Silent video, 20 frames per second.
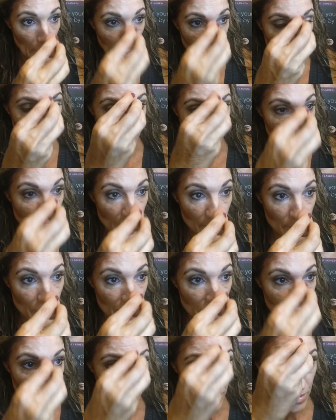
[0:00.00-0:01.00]
Come down
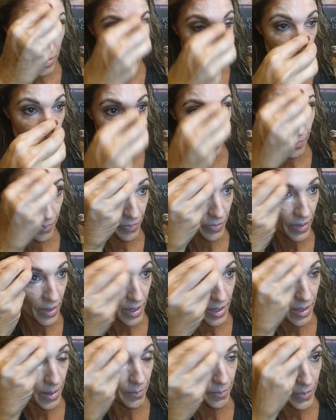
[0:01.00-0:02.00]
my nose
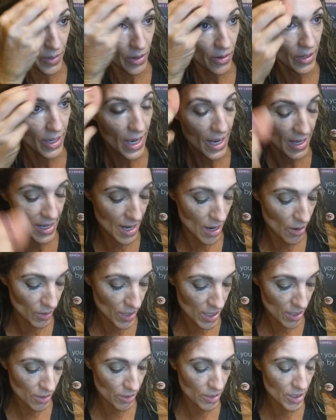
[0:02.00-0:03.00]
and up. Okay, now
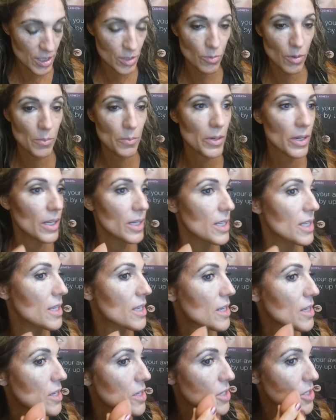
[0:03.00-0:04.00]
here is when we're gonna
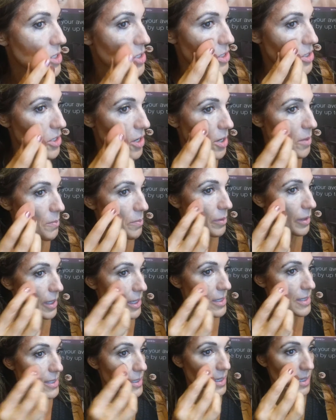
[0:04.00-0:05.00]
start
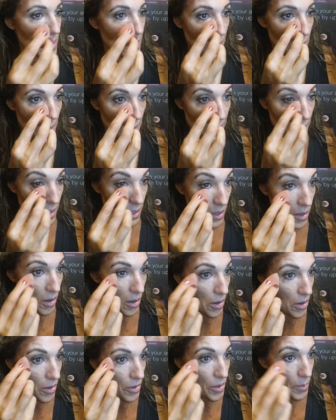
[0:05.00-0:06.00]
blending. I got it
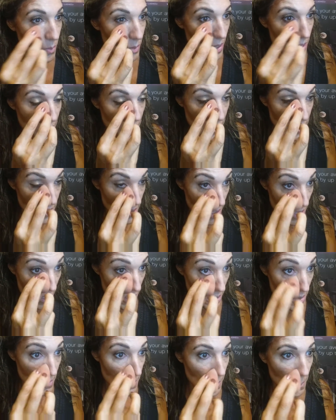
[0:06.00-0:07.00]
all the product
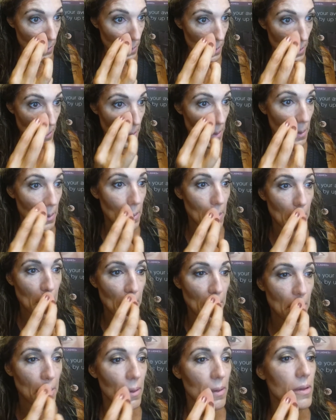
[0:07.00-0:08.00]
on.
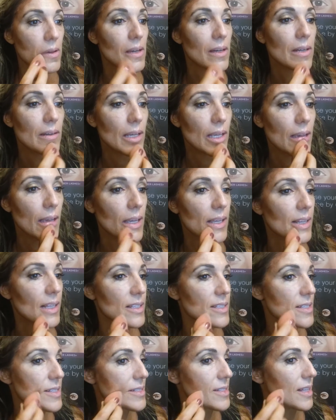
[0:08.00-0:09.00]
Okay,
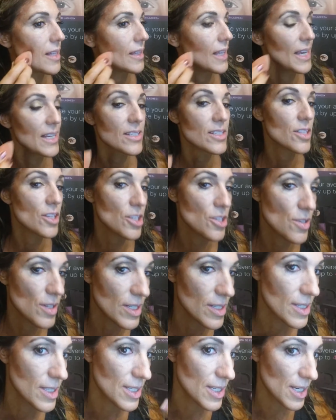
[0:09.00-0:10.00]
this is the light, so you
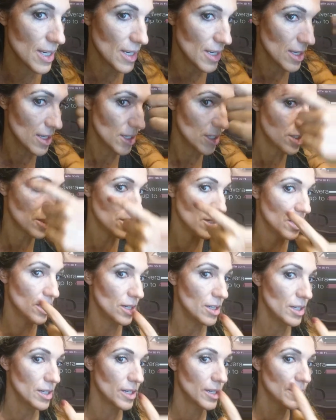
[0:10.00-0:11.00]
can see
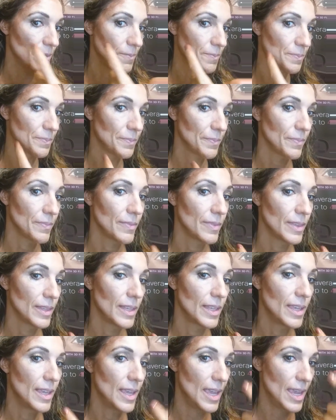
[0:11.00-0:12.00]
dark
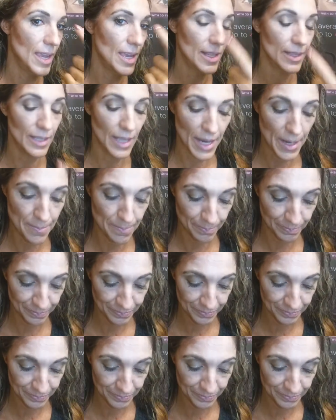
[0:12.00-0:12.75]
and light.